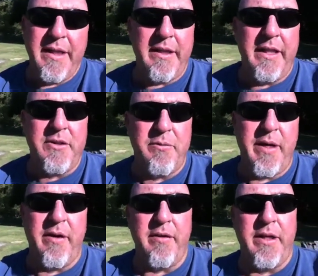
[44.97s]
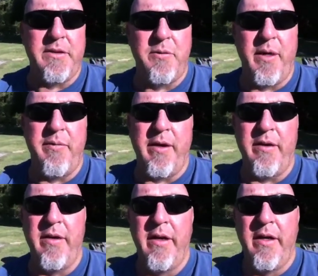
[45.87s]
Things are better. Things are way
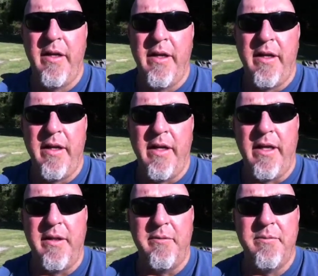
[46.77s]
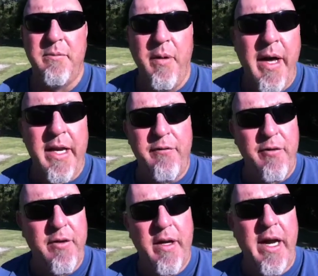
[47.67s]
better. But if
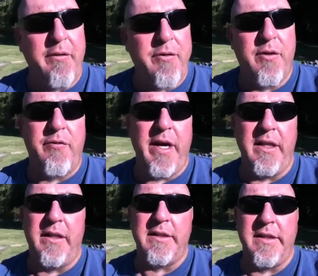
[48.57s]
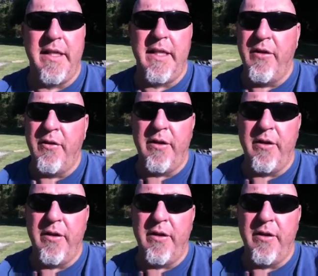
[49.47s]
you're after a fat loss thing,